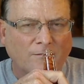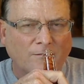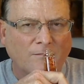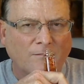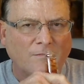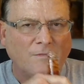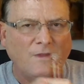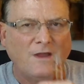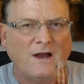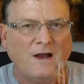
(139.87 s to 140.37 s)

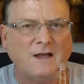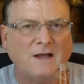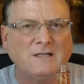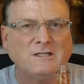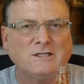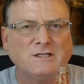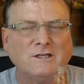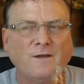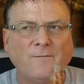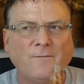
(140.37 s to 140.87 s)

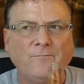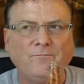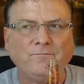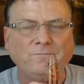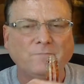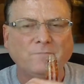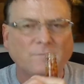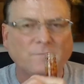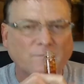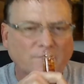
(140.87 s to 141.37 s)
Nice,
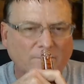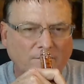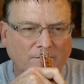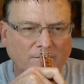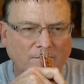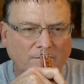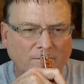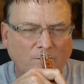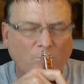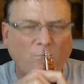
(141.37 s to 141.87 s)

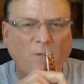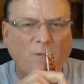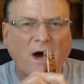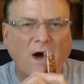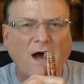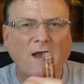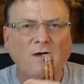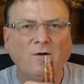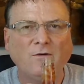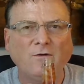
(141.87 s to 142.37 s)

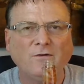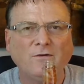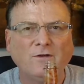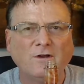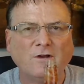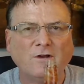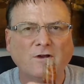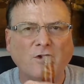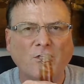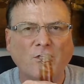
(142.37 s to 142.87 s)
mild
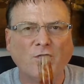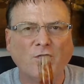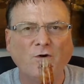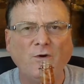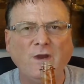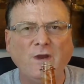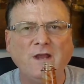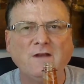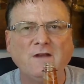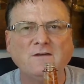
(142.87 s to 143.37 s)

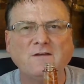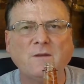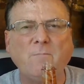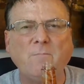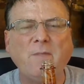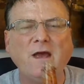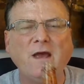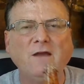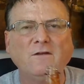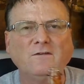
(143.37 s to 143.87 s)
curry and
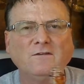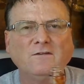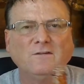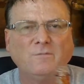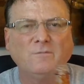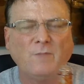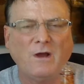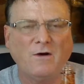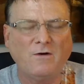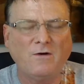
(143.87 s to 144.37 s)
tomato
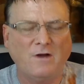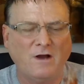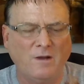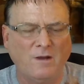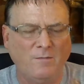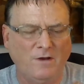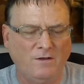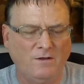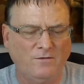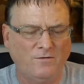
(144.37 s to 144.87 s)
smell
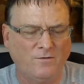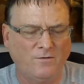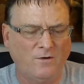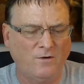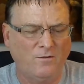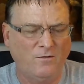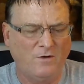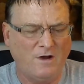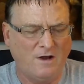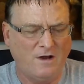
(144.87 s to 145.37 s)
coming
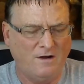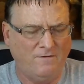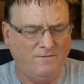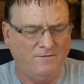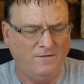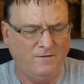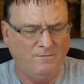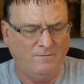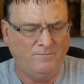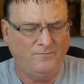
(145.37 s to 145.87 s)
through right off
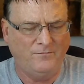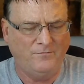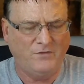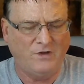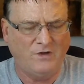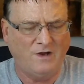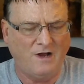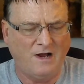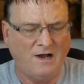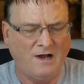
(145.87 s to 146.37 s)
the
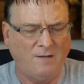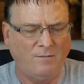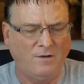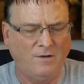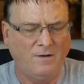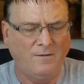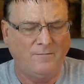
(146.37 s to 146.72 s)
top.